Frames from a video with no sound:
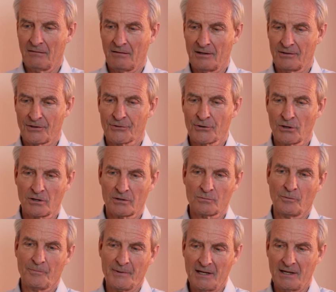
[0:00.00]
And the third
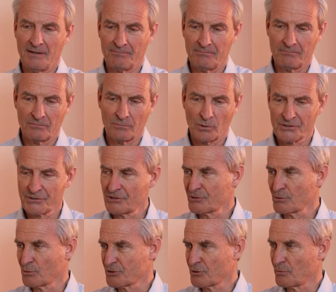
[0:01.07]
would be, what's the
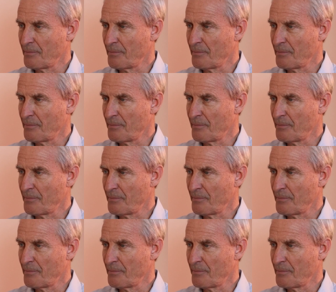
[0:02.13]
source of